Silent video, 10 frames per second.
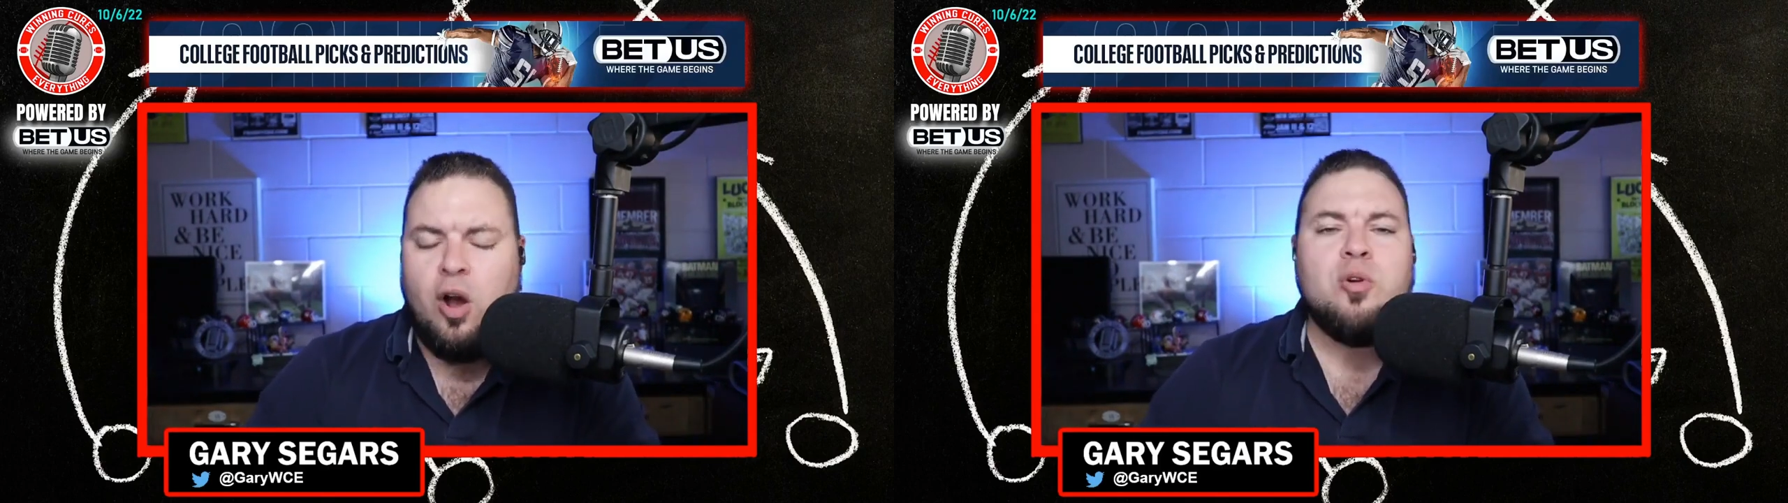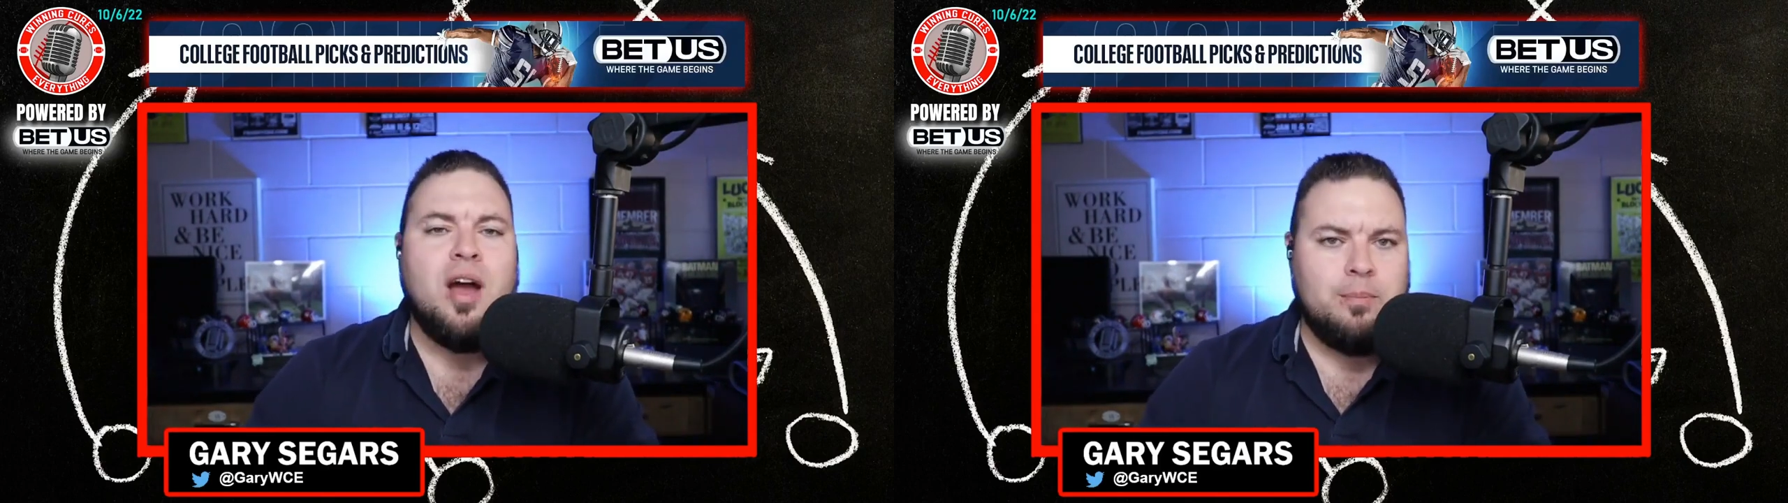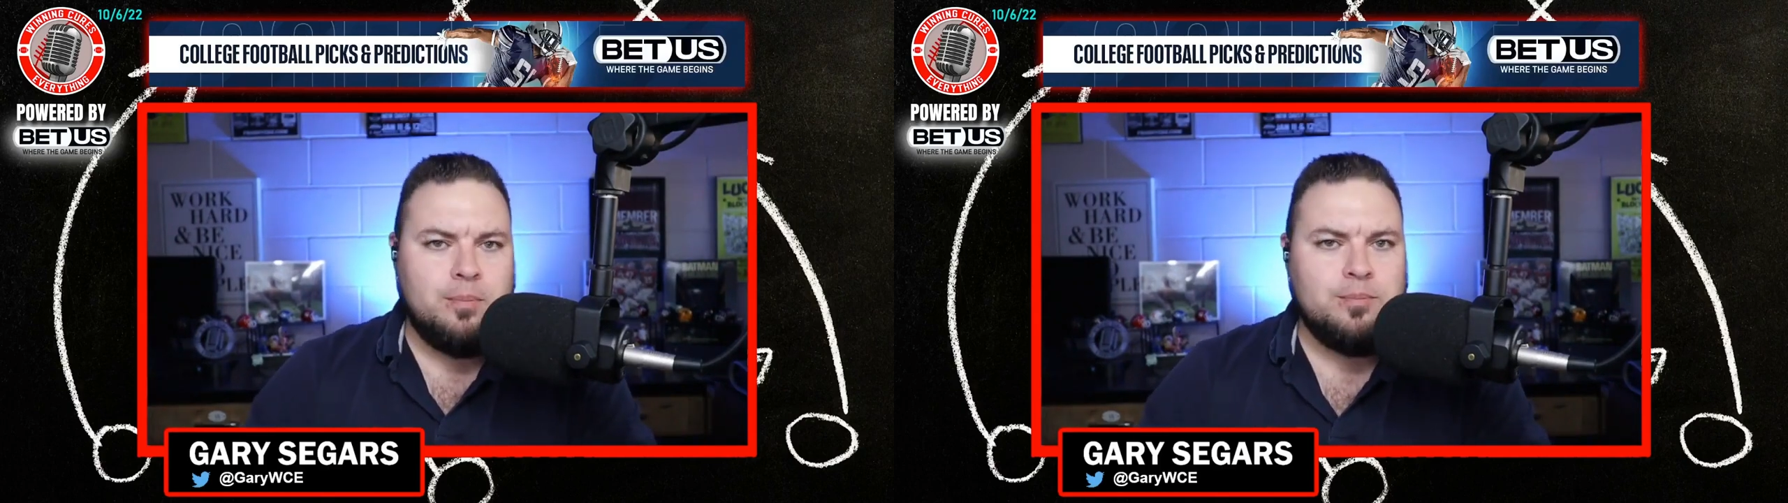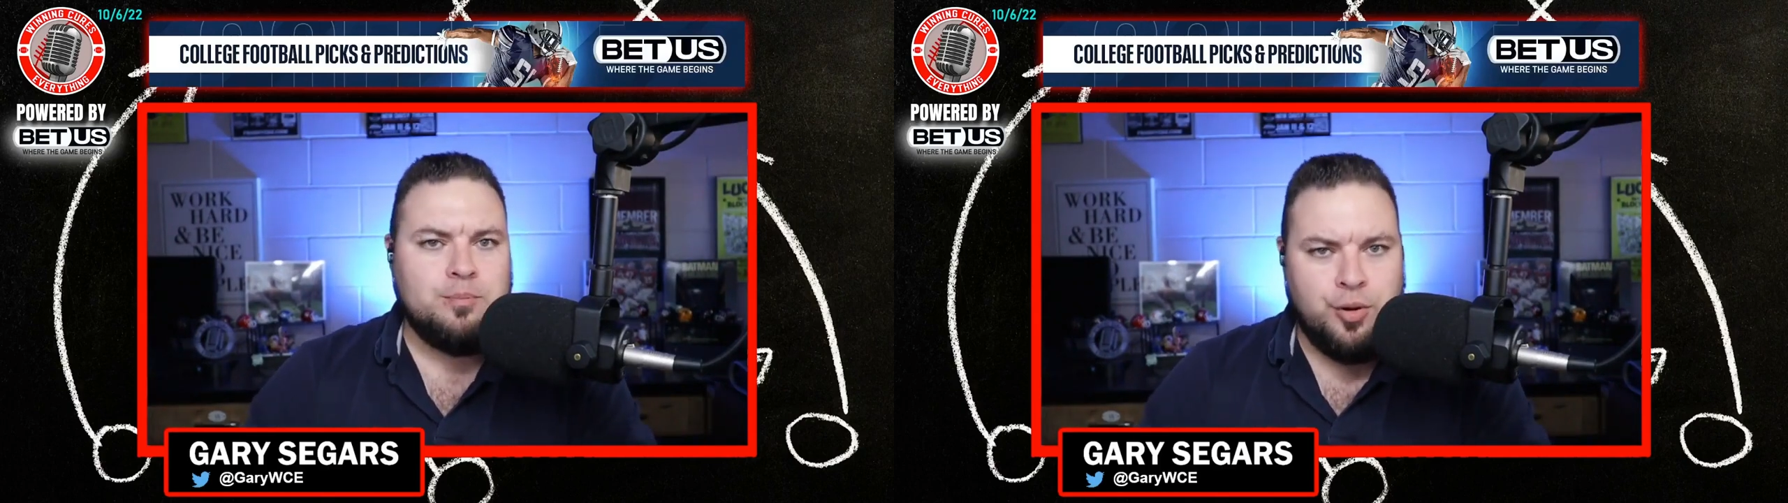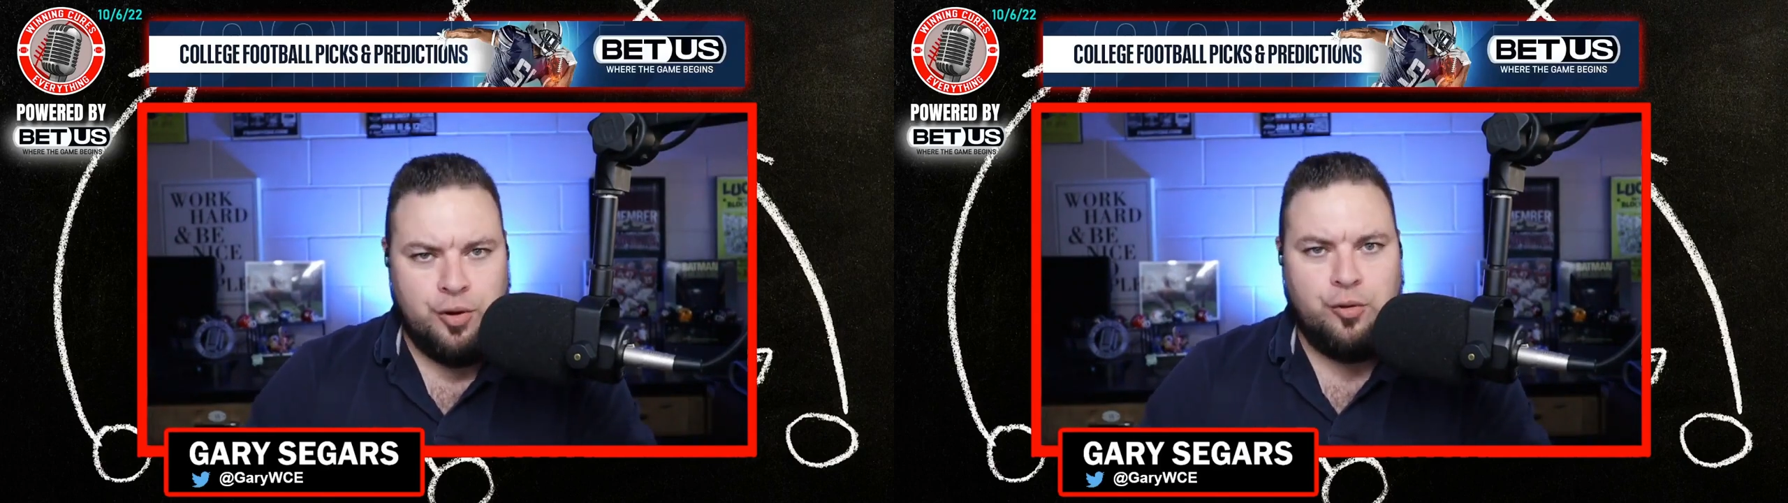Oh, yeah,
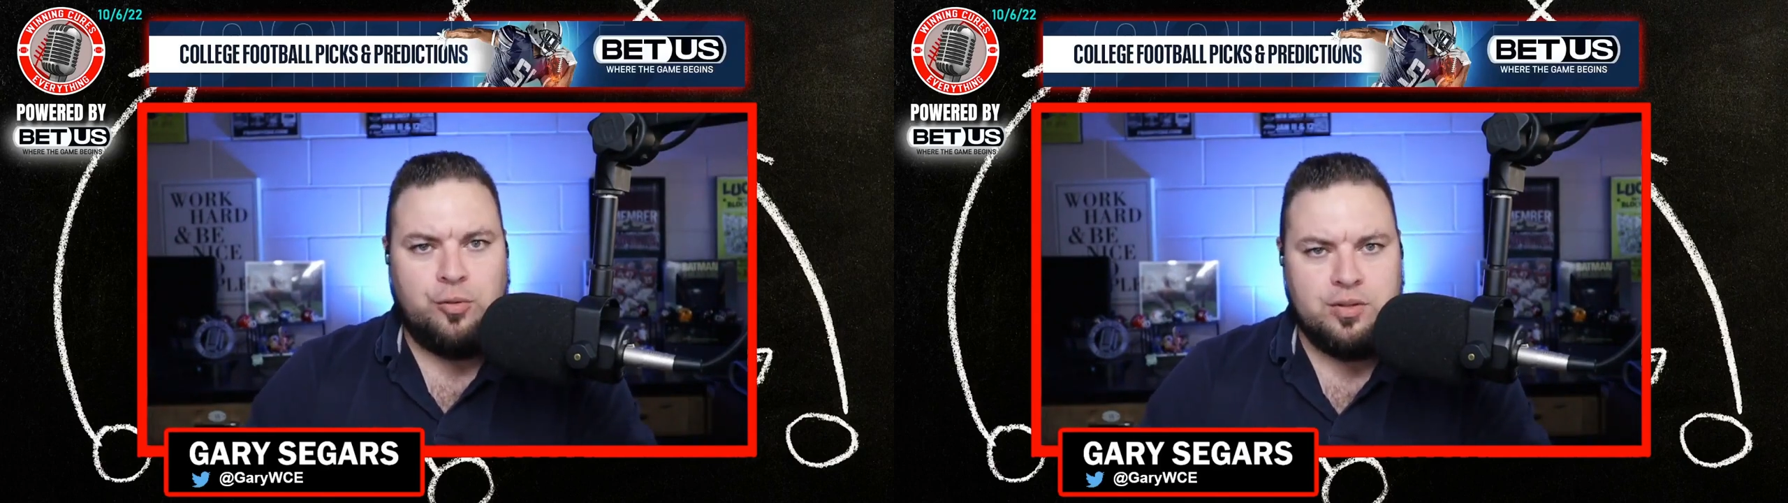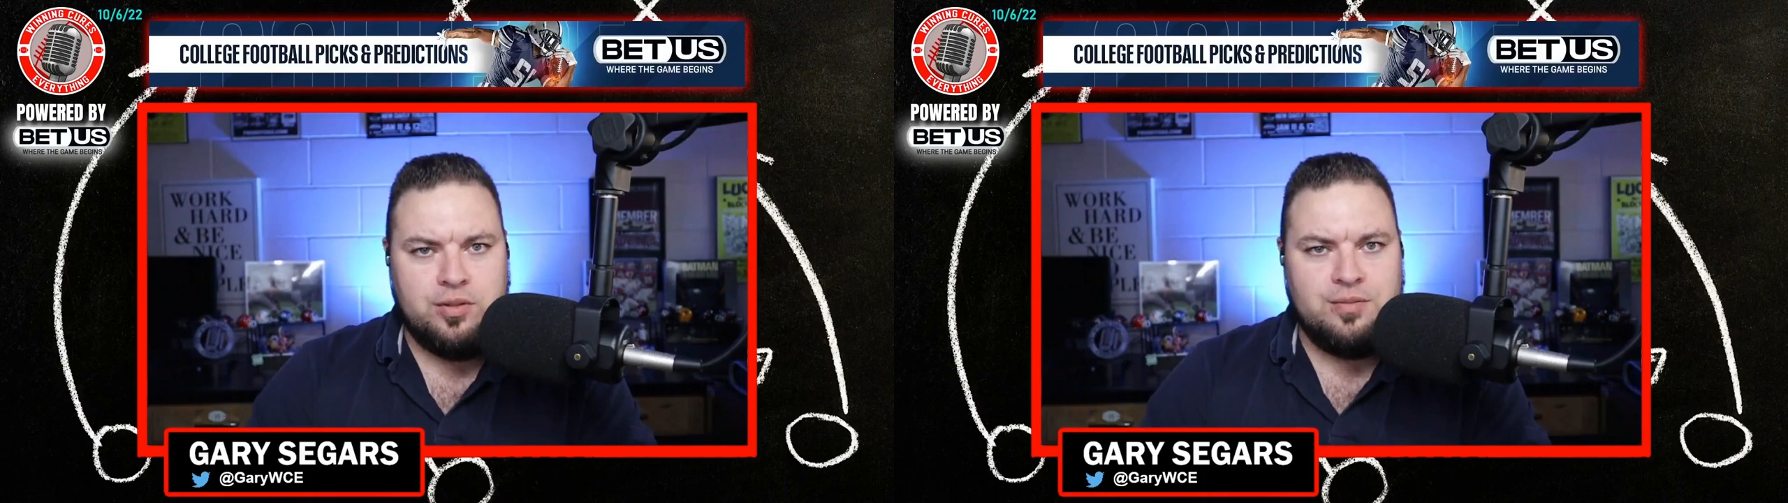Purdue